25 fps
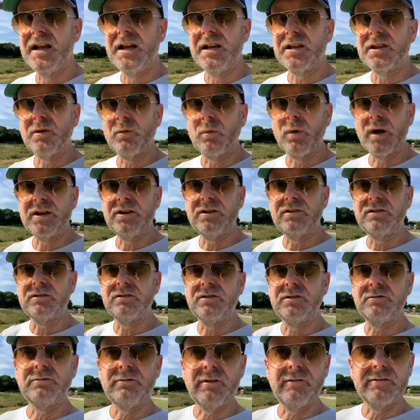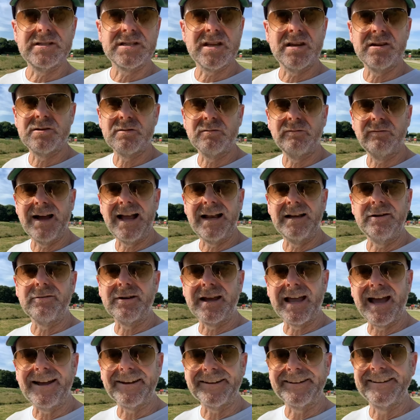that when you do your residual value
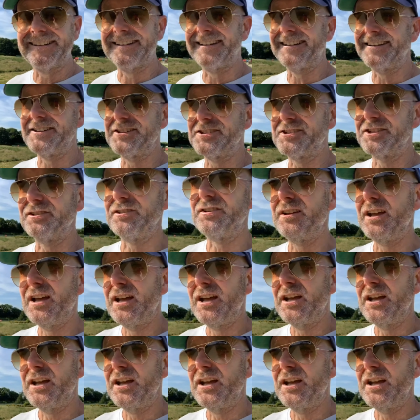calculation